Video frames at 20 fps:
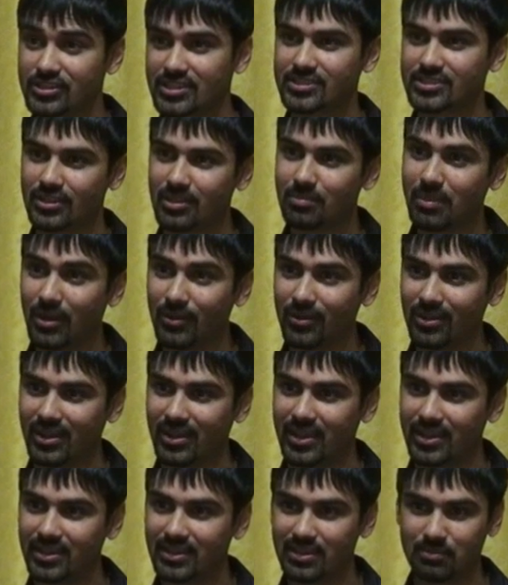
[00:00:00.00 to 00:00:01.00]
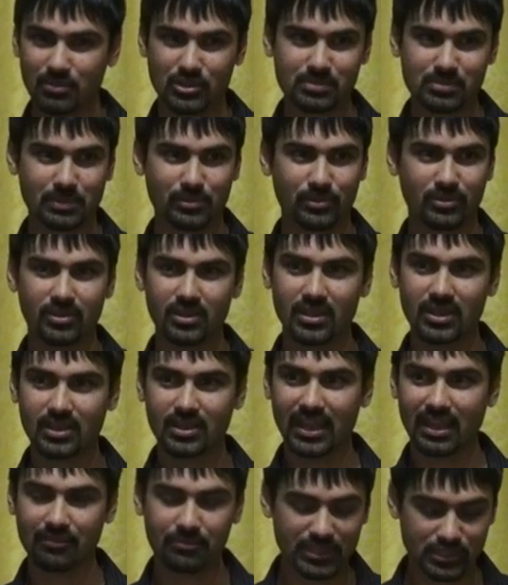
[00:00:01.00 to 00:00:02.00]
that's on the power line that most people
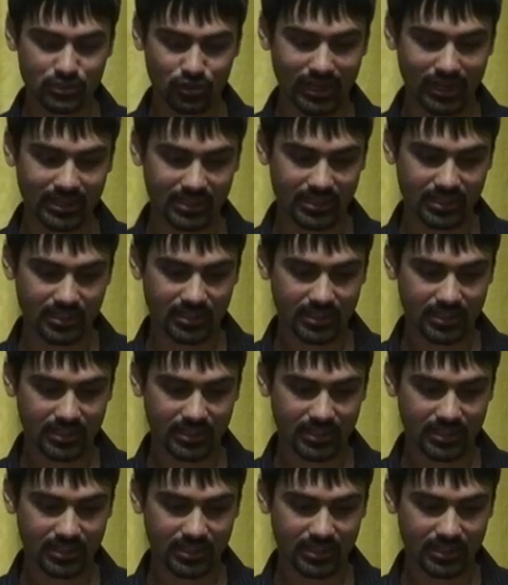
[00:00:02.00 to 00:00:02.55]
have been trying to